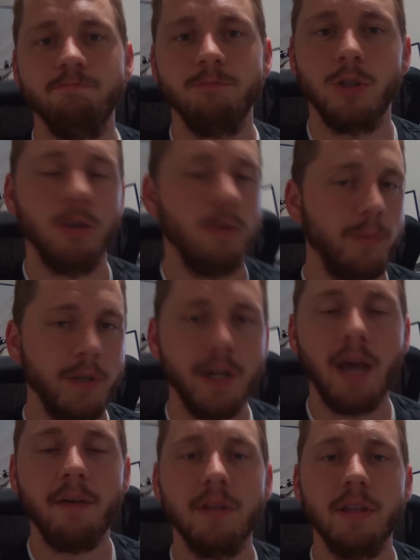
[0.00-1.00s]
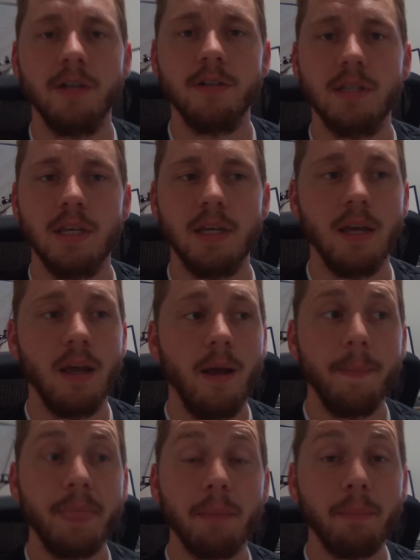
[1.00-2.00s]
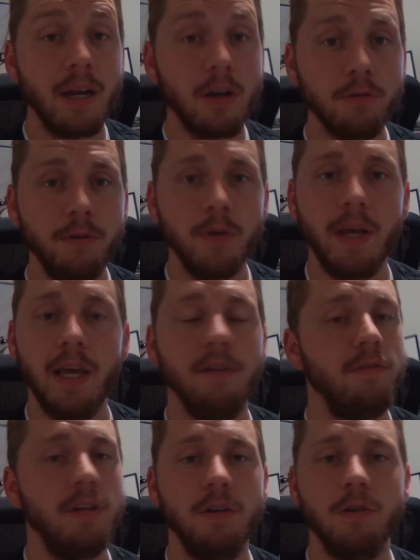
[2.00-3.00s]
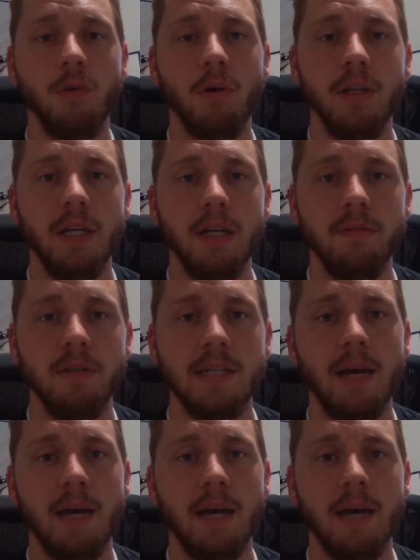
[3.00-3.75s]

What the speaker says: So there you have it. There's the microphone and video quality of this